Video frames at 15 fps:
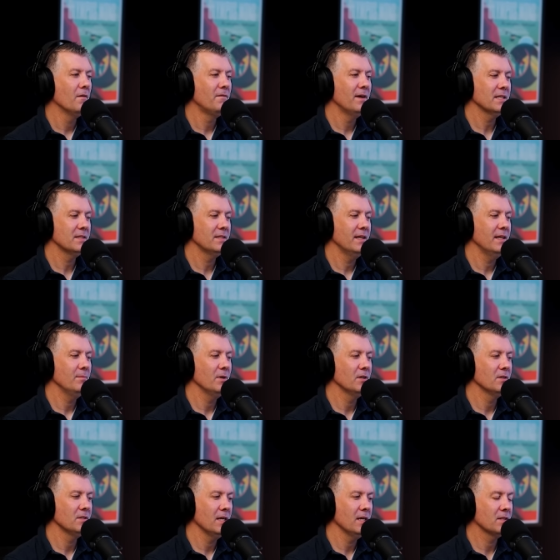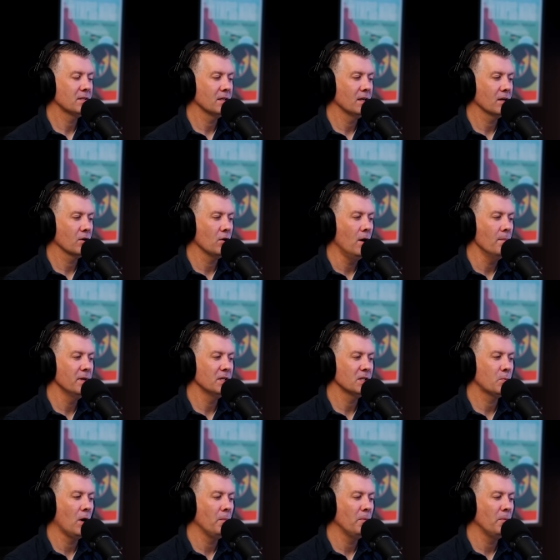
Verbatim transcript: Oh, fascinating because yes, uh, communists